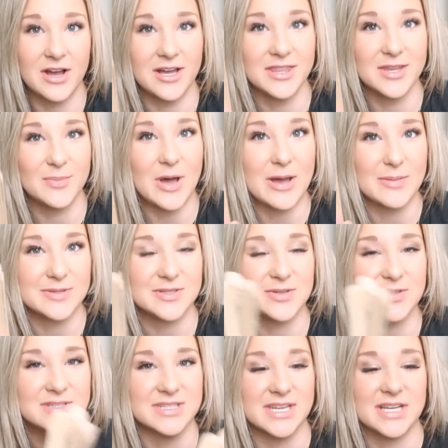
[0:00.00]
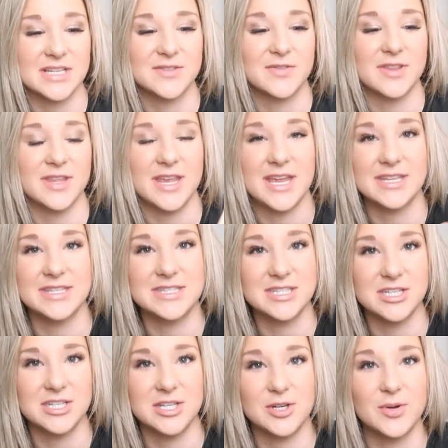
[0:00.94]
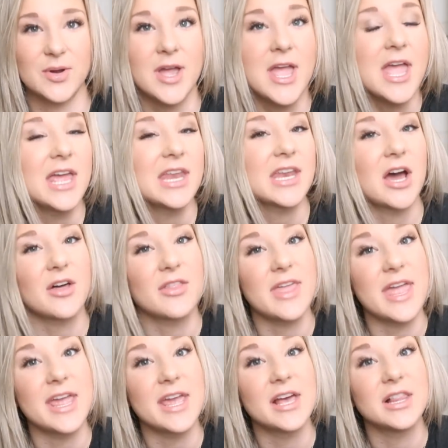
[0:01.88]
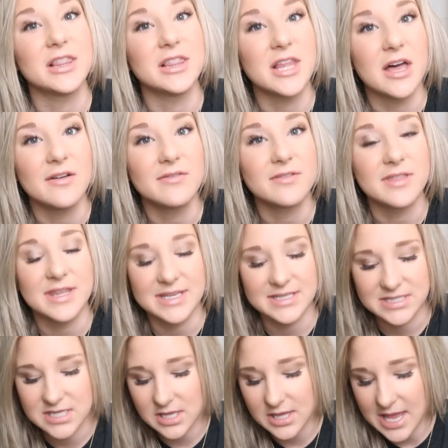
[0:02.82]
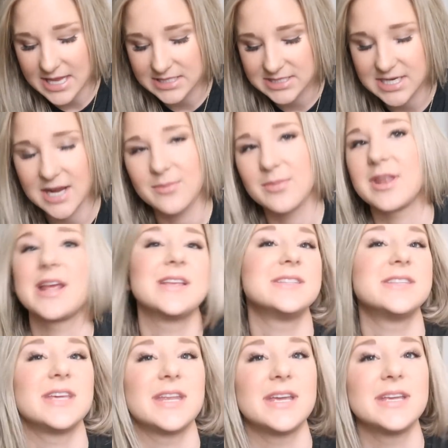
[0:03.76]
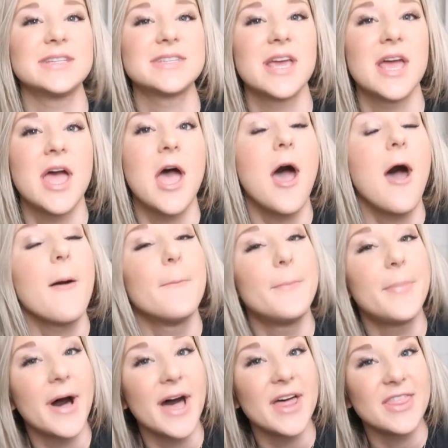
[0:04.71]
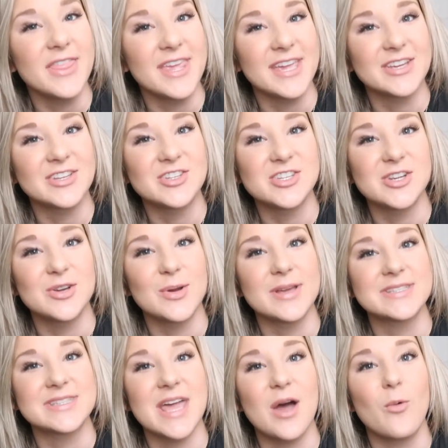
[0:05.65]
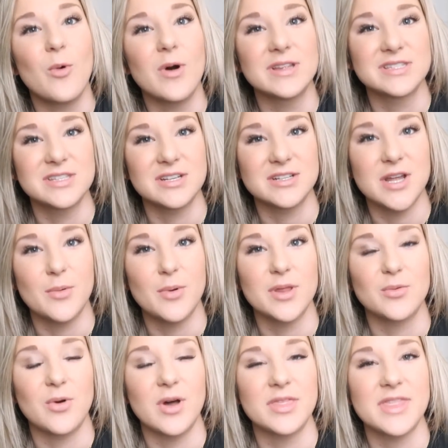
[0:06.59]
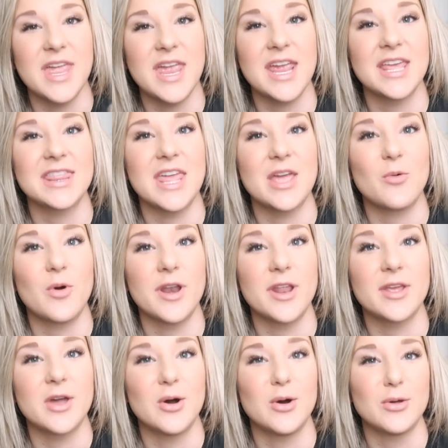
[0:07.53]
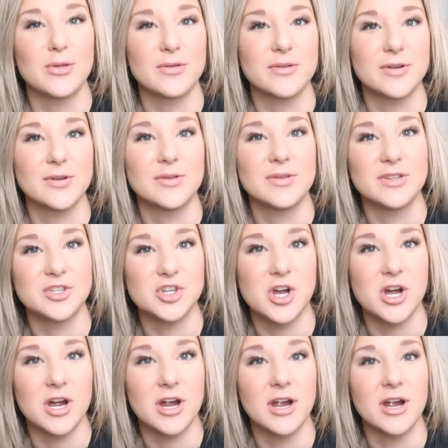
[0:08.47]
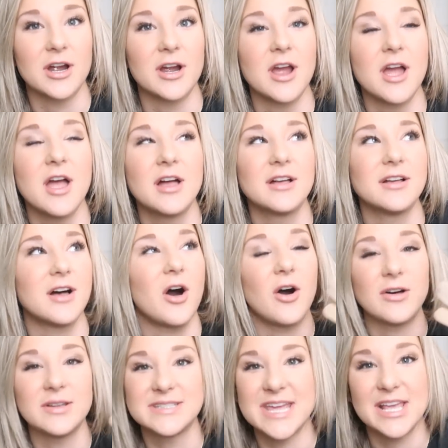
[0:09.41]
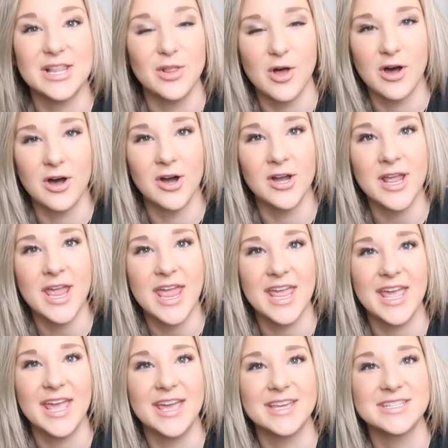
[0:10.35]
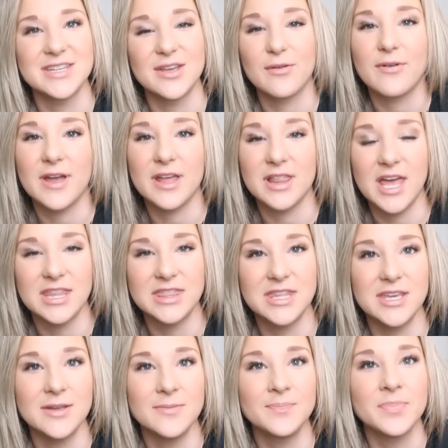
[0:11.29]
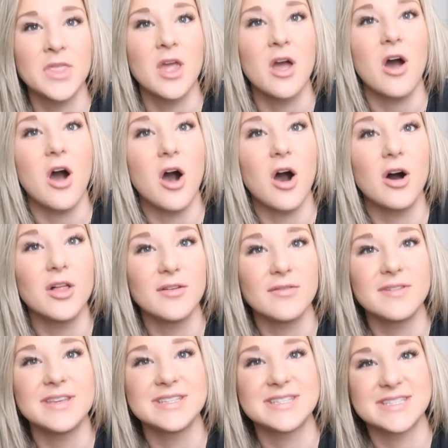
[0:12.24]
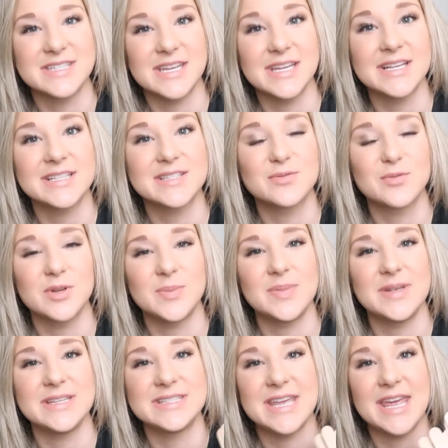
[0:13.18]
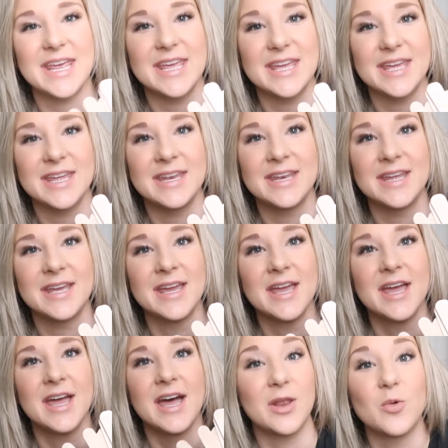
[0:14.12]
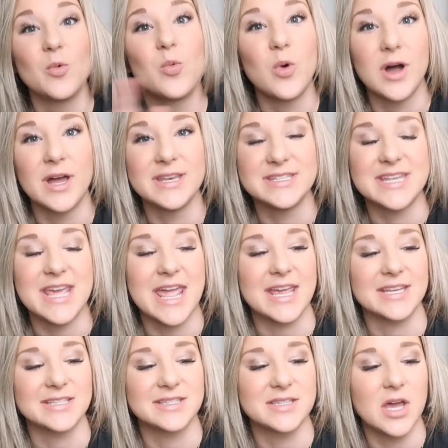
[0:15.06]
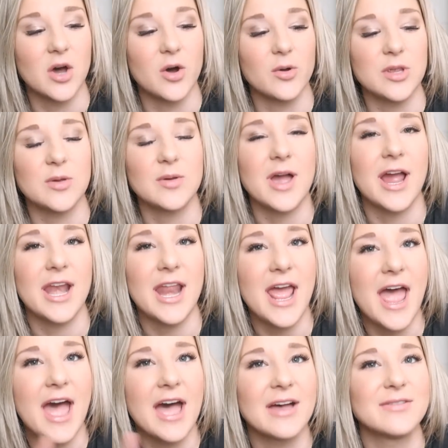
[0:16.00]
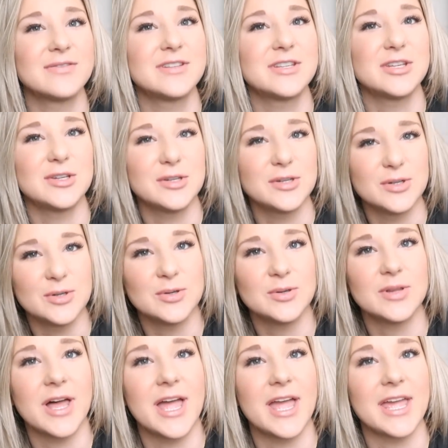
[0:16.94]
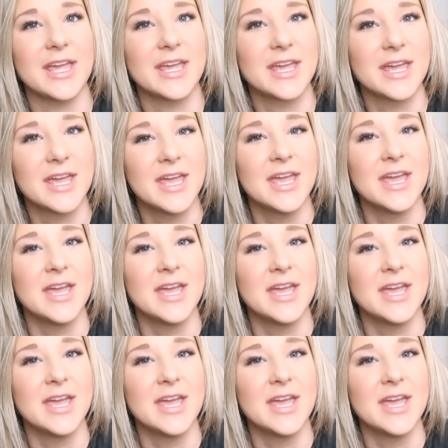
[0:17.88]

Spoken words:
on the popsicle sticks for the kids to do. Now they loved this the last time that I did it, but the issue is that once they're done with one thing, they want to go through the jar all day long, and if I let them, all of these sticks would be taken in one day. So you kind of have to like